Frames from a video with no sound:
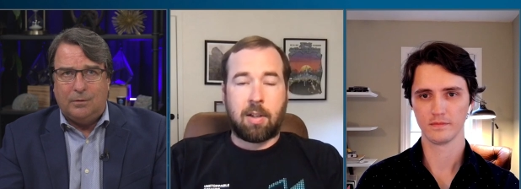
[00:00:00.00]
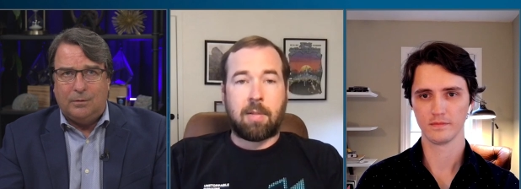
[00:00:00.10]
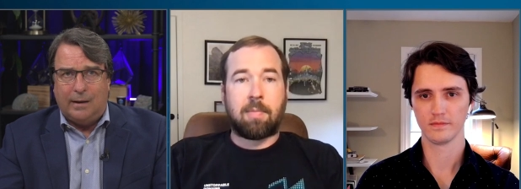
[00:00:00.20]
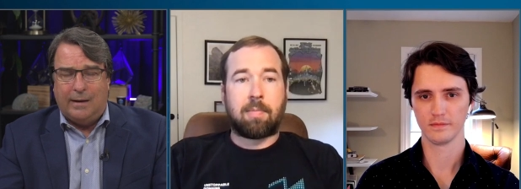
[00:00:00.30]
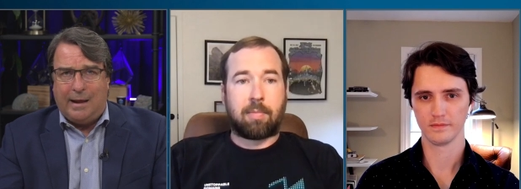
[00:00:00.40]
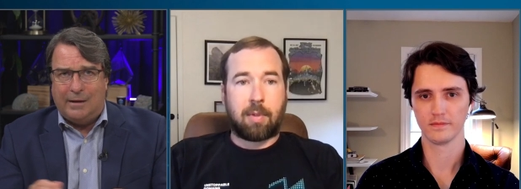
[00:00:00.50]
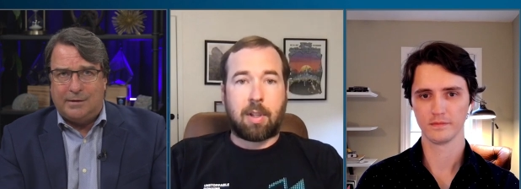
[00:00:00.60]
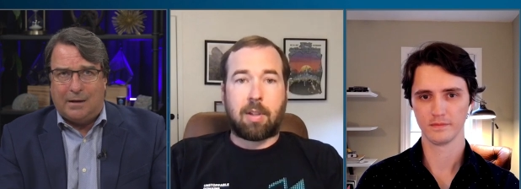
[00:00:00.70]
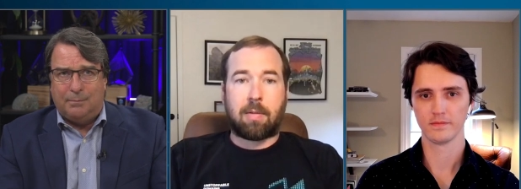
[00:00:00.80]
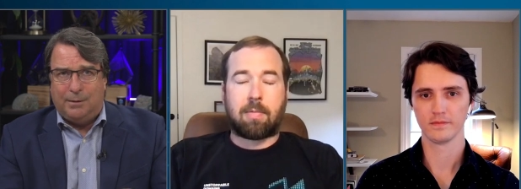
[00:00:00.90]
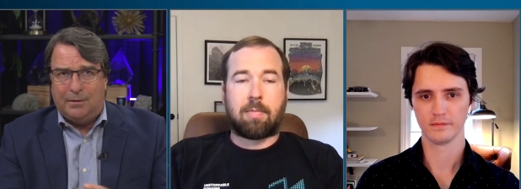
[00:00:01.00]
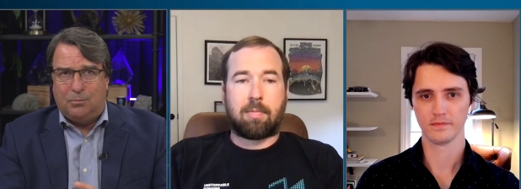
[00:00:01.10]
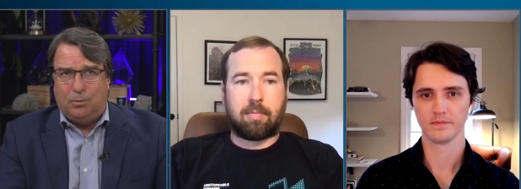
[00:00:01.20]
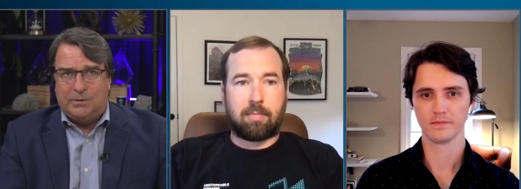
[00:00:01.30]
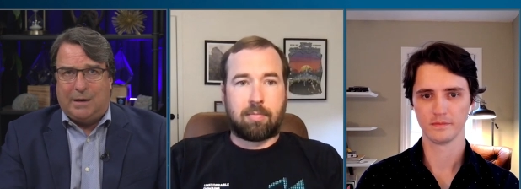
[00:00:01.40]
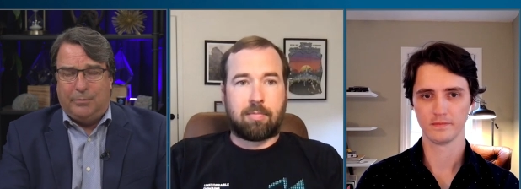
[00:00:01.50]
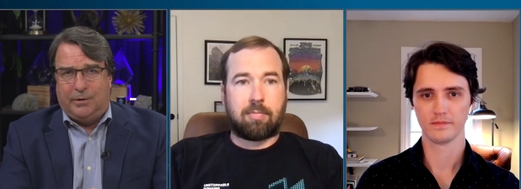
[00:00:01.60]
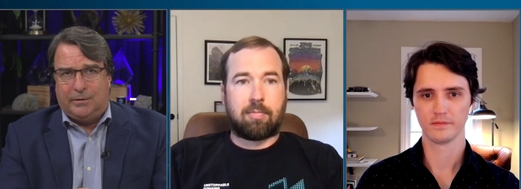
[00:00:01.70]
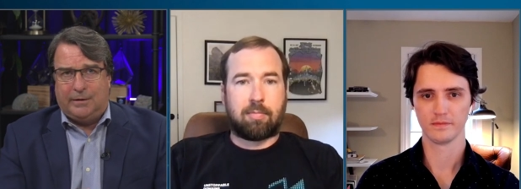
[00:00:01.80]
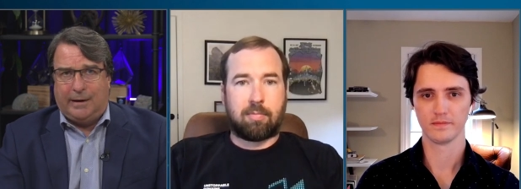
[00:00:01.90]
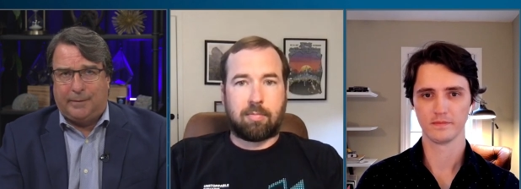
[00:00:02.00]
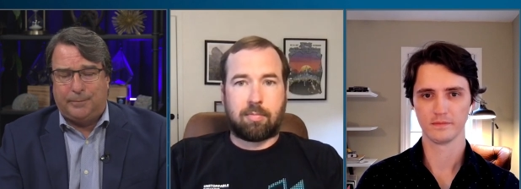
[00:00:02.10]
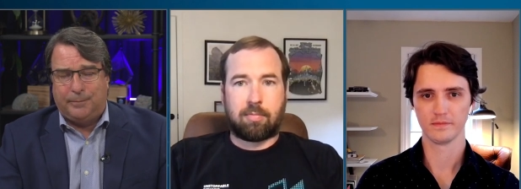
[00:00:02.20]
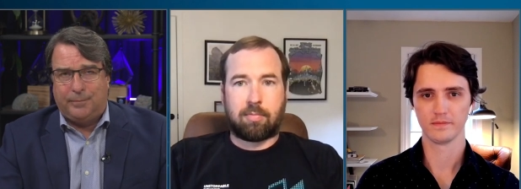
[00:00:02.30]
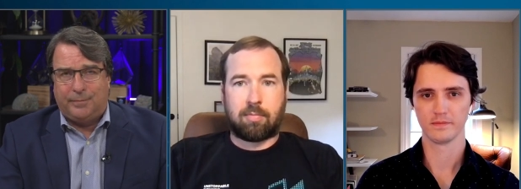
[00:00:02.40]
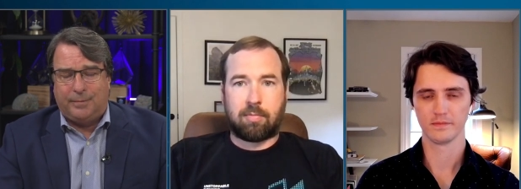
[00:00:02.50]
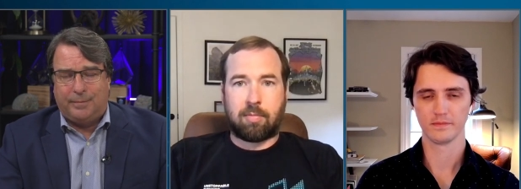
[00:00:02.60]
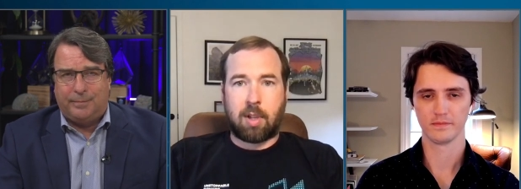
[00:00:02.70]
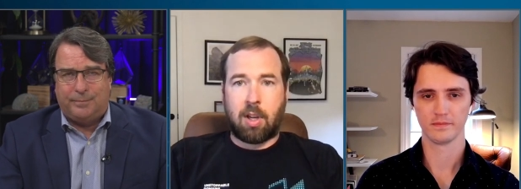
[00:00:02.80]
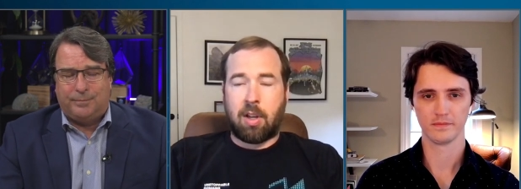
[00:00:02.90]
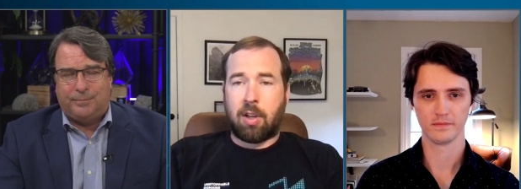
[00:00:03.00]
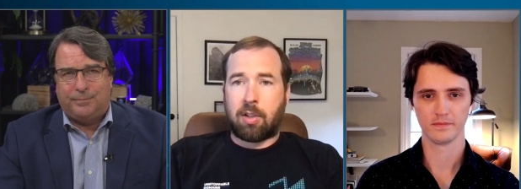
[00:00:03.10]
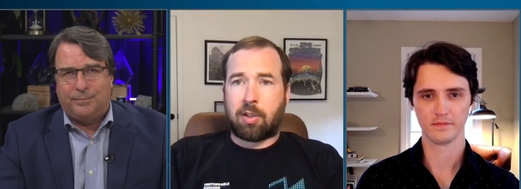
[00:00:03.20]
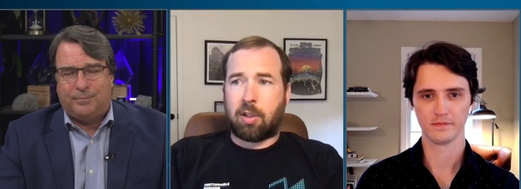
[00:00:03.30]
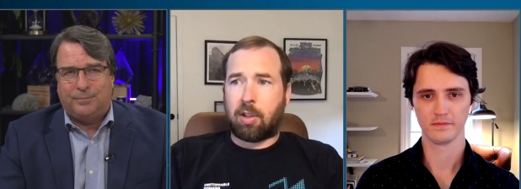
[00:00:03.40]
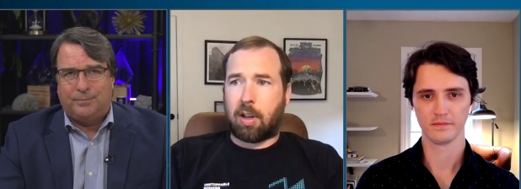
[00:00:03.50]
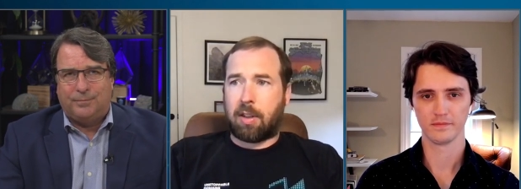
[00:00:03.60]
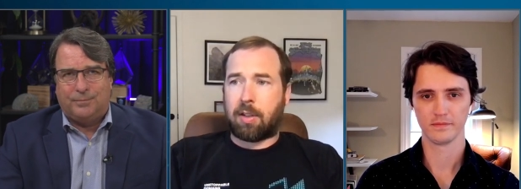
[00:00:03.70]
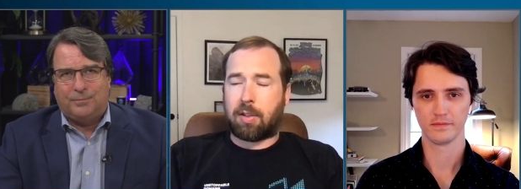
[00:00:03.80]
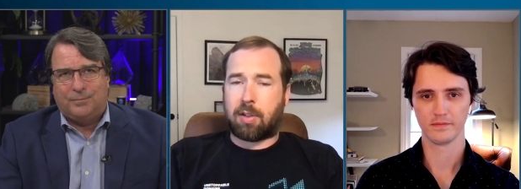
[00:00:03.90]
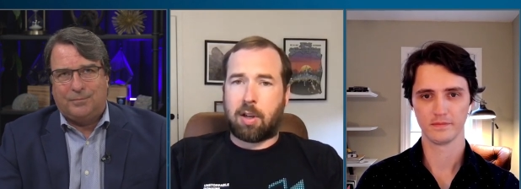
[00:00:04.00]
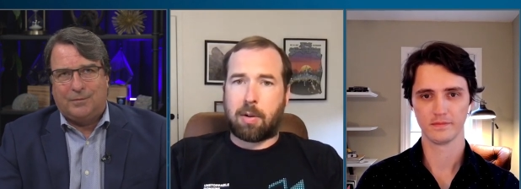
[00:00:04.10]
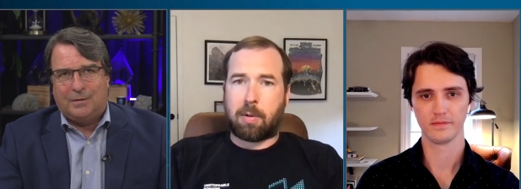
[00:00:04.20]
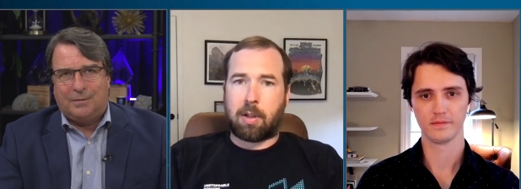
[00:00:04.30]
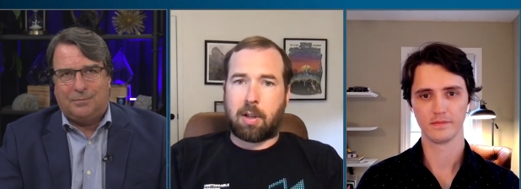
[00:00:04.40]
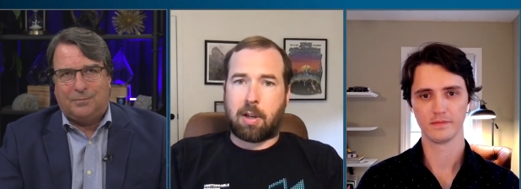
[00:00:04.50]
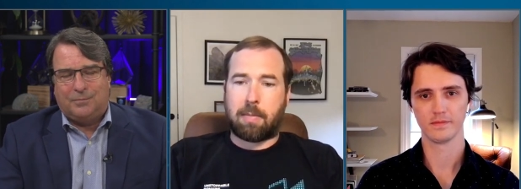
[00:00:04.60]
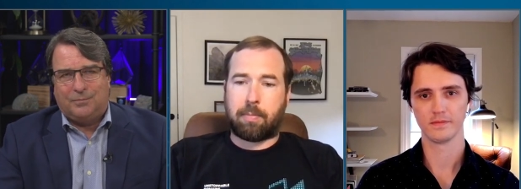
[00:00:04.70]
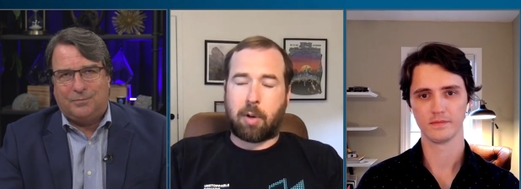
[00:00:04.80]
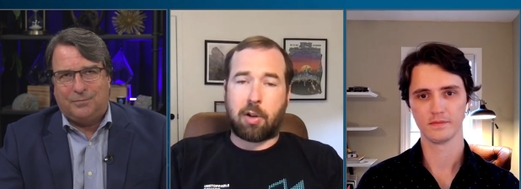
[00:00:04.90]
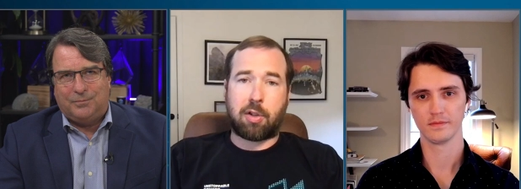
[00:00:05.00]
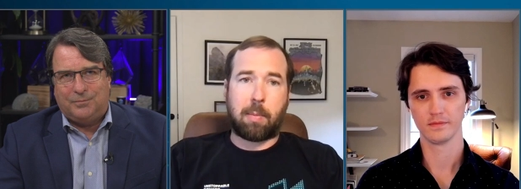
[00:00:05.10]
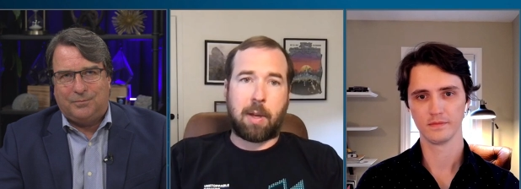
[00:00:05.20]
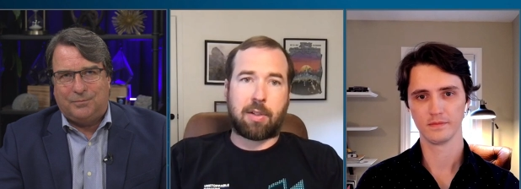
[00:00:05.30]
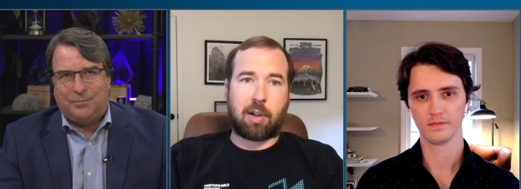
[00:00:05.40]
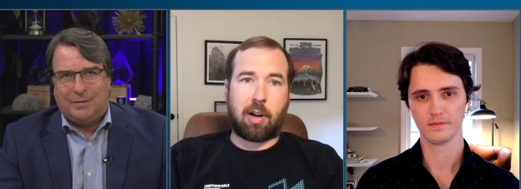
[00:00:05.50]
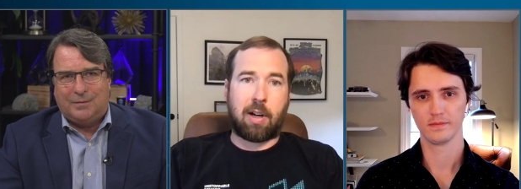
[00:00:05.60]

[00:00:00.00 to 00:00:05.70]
Speaker 1: And how does that compare to what's out there today?
Speaker 2: Sure, I think so. Um, our domains are